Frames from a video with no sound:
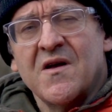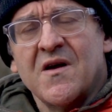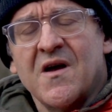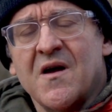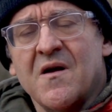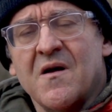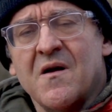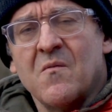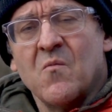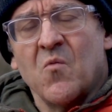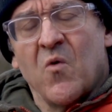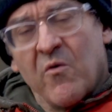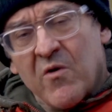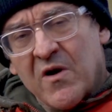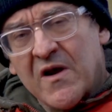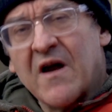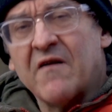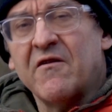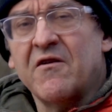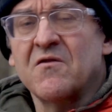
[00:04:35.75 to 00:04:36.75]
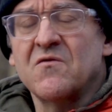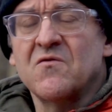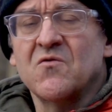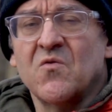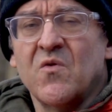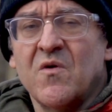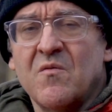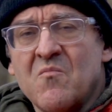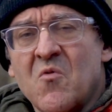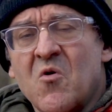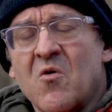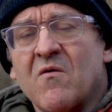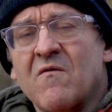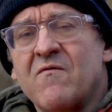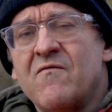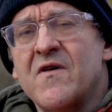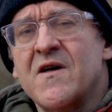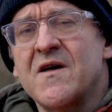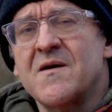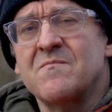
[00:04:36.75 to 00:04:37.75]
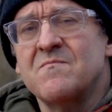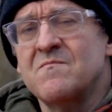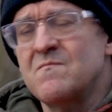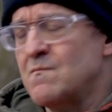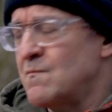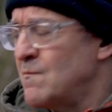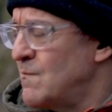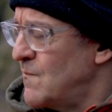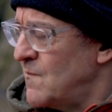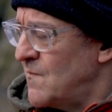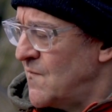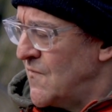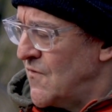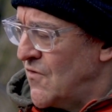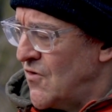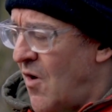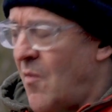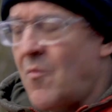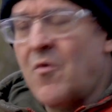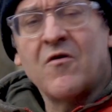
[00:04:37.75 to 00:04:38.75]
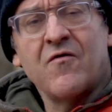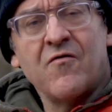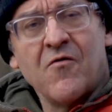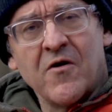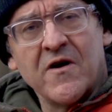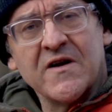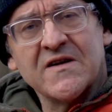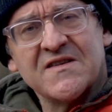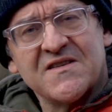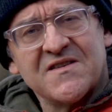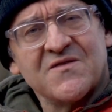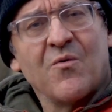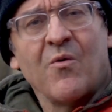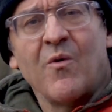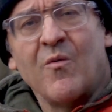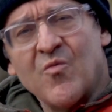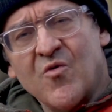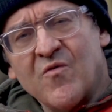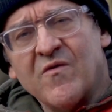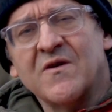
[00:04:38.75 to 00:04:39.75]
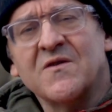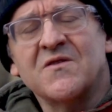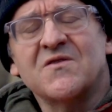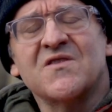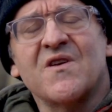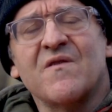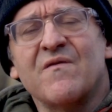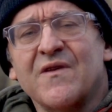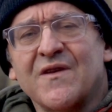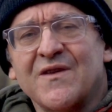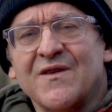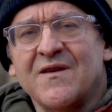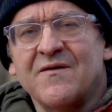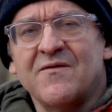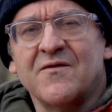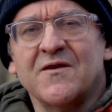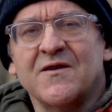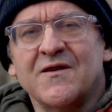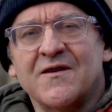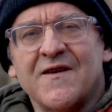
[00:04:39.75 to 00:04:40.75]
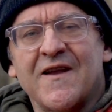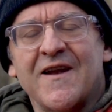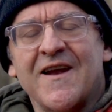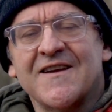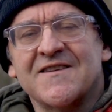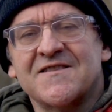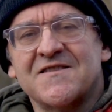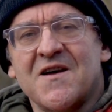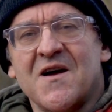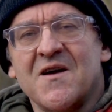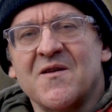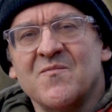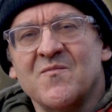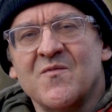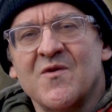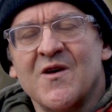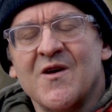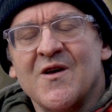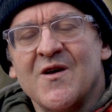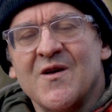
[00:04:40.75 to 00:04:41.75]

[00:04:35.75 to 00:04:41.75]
We will carry on doing more of them. No more forests, we'll move on to something different the next time.